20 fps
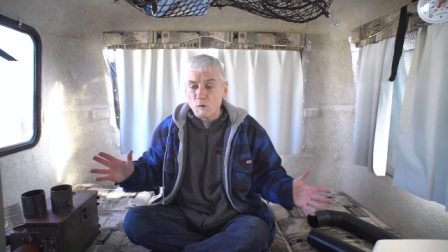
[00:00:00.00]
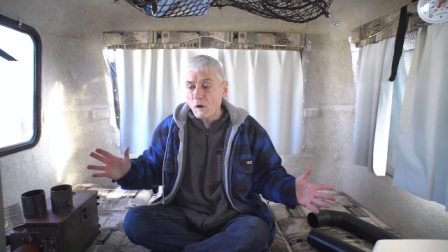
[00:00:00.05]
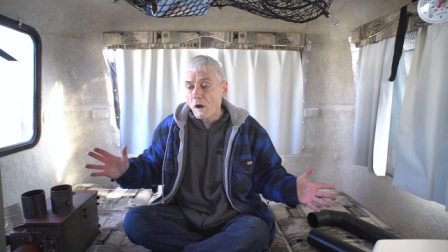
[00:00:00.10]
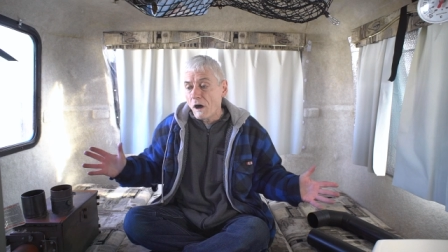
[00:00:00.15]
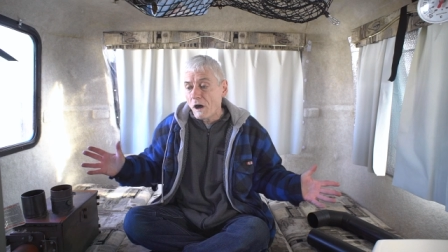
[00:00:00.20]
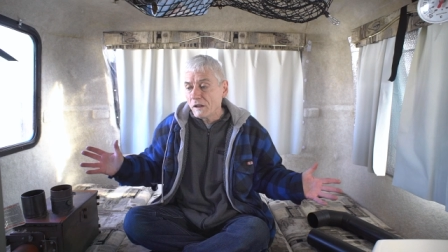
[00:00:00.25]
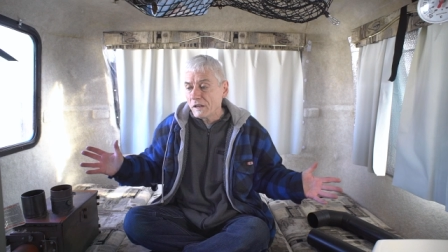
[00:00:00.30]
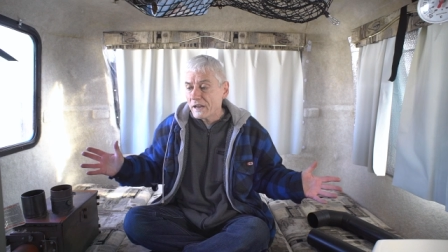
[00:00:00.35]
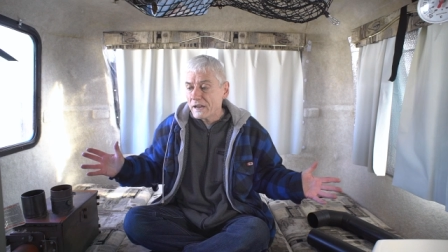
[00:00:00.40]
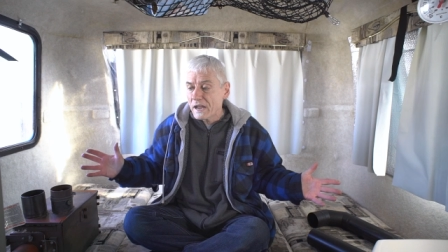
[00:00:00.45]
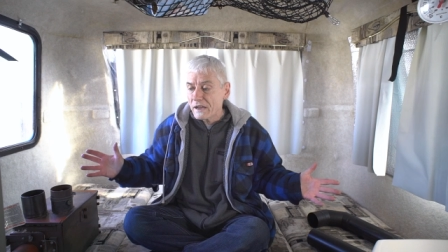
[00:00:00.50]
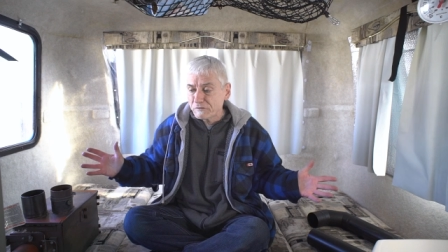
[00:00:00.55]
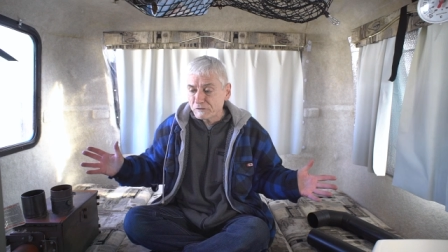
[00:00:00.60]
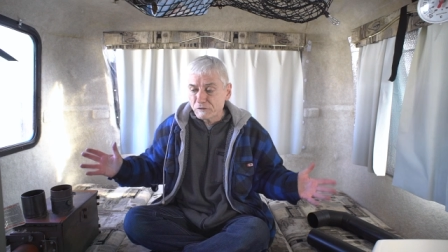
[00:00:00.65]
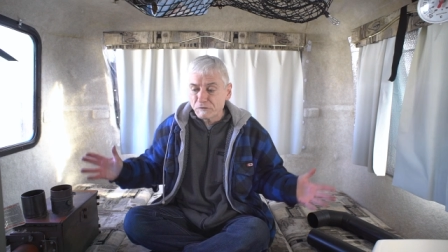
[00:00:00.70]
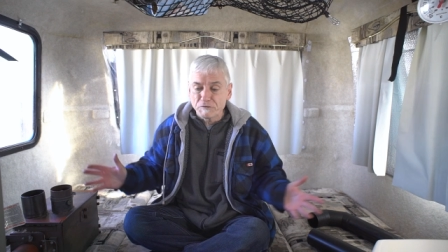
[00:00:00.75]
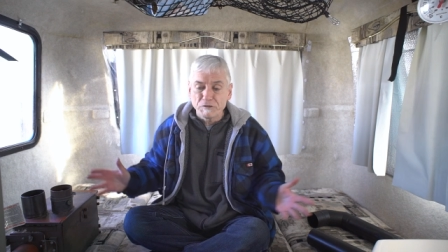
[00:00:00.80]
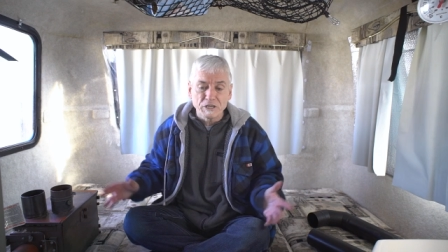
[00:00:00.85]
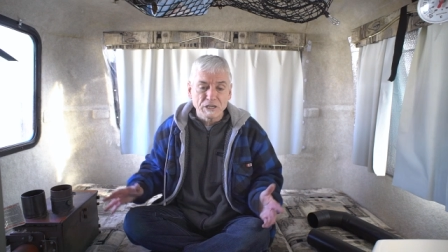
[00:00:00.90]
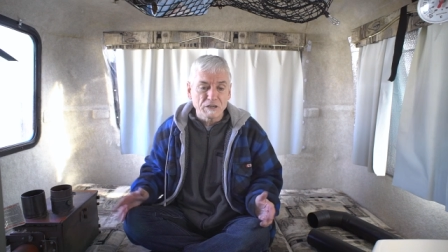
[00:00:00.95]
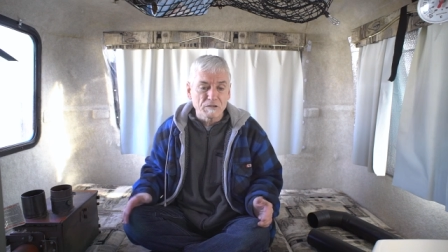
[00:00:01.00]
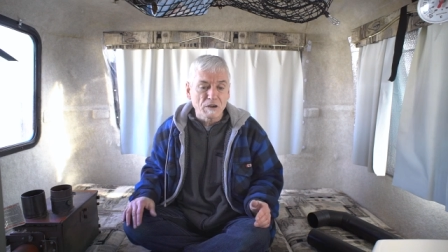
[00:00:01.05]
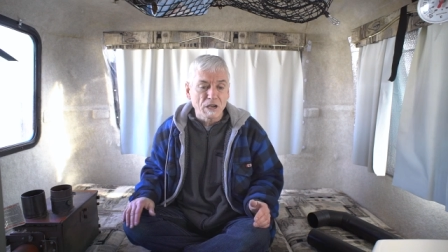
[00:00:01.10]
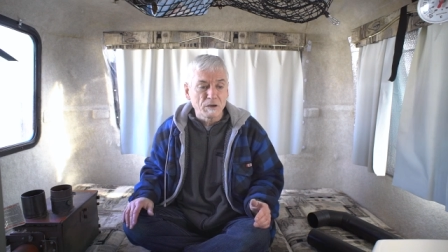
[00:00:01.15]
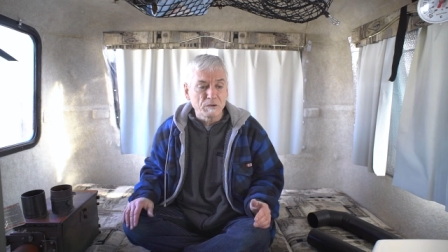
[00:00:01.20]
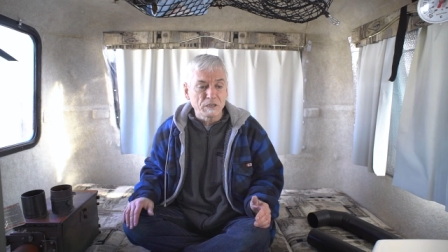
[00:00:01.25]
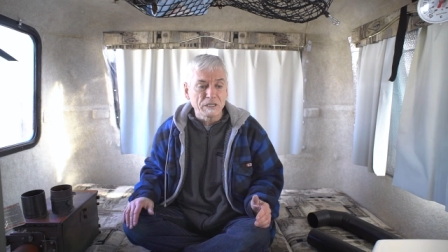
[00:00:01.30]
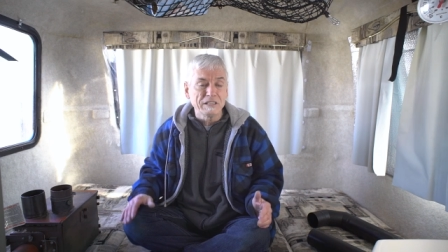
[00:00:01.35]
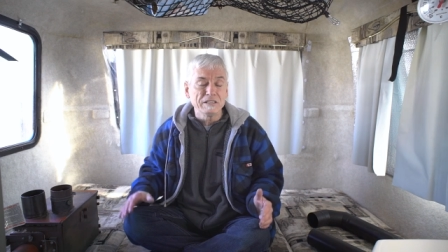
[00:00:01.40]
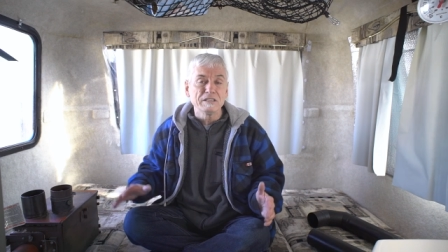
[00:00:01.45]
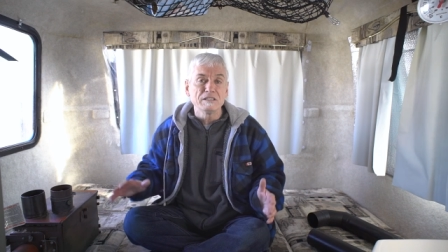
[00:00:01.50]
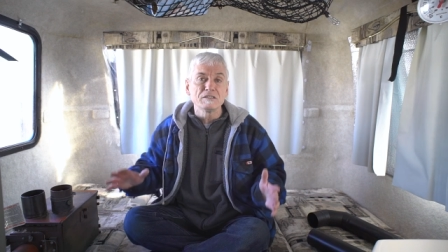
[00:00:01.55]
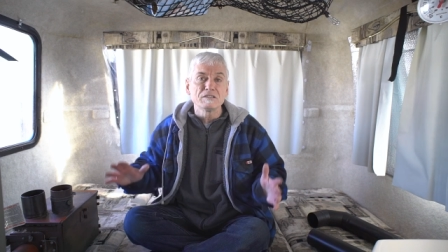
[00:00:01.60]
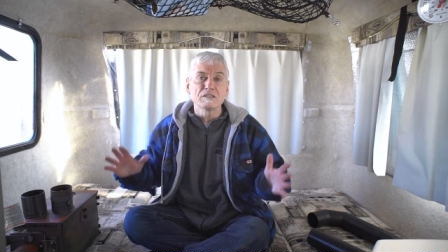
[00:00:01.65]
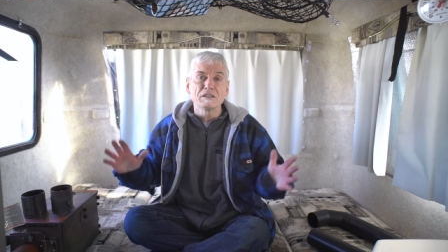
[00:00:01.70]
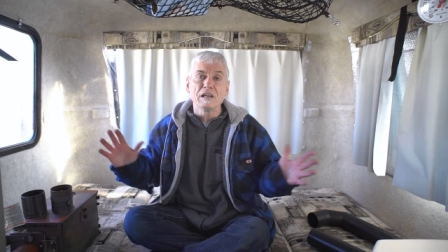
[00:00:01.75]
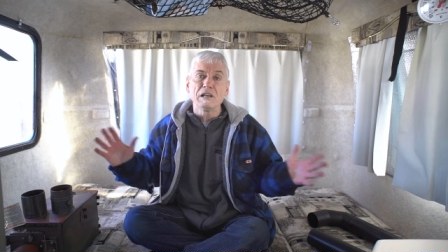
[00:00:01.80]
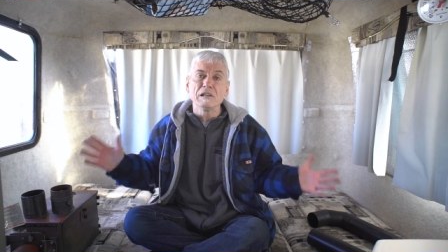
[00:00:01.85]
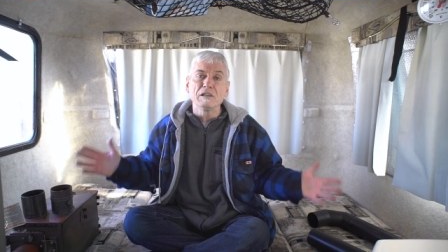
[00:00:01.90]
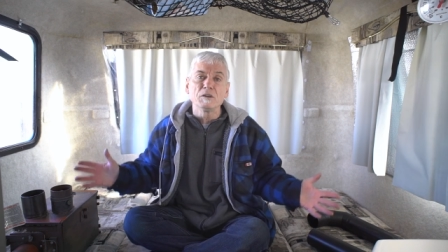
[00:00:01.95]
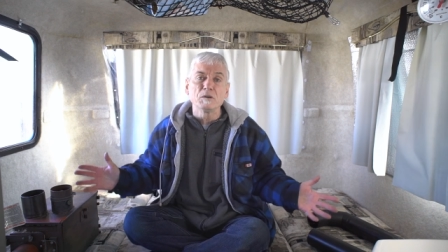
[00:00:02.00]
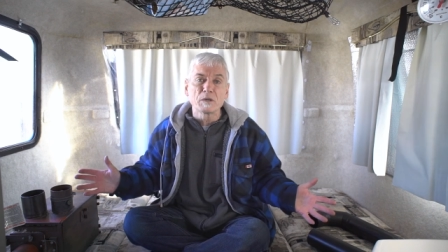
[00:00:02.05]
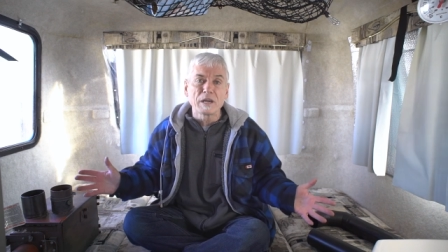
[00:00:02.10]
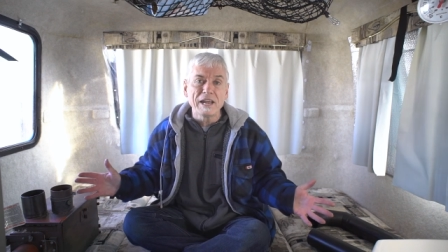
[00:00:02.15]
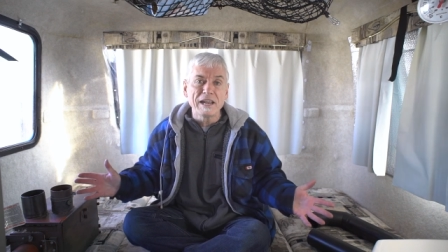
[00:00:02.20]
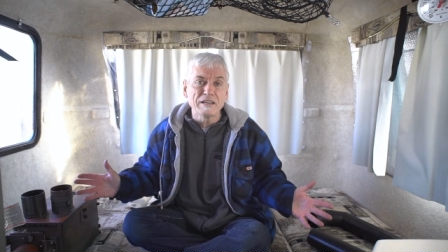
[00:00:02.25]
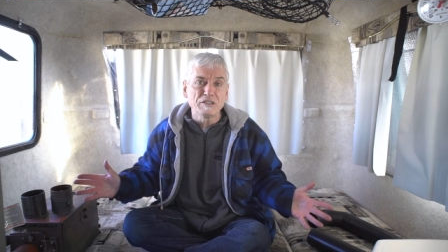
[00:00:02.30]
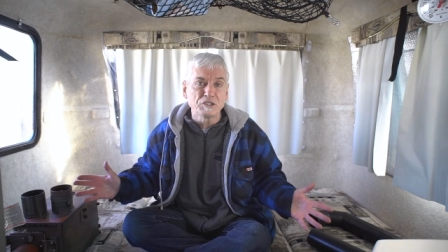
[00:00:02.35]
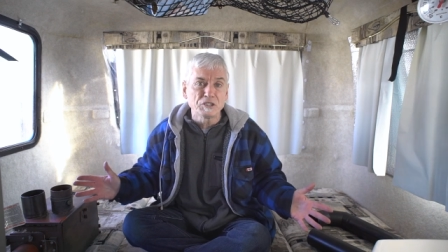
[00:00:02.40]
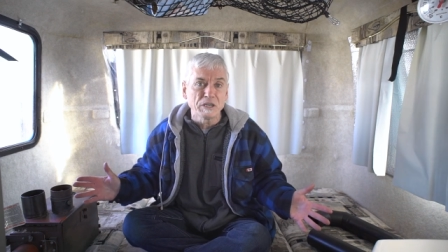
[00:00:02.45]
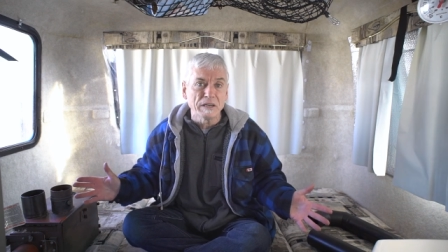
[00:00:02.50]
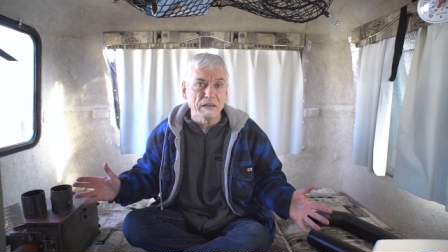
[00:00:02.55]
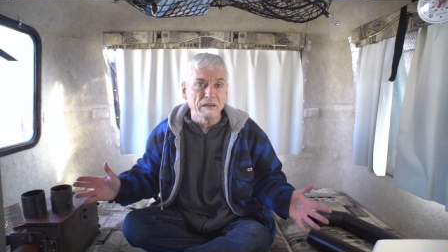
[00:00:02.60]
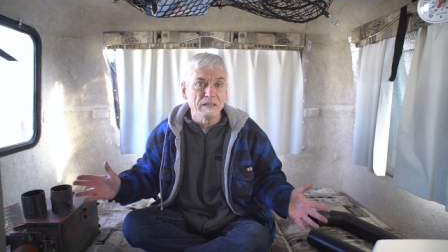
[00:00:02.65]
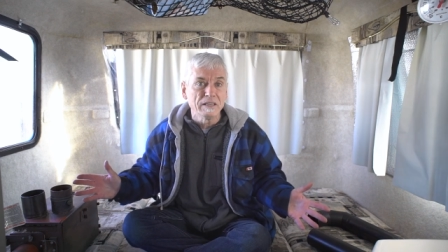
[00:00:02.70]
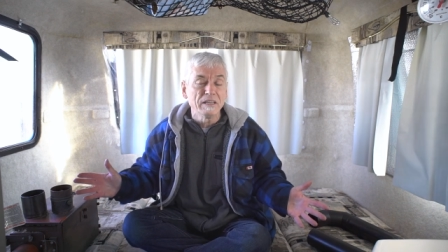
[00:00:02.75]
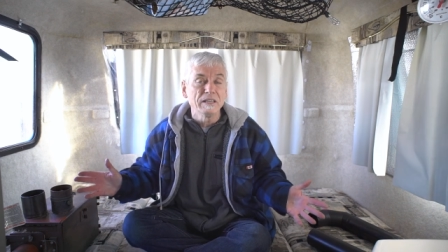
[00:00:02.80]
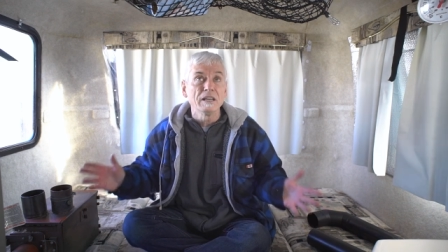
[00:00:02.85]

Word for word: all I have to figure out is a location.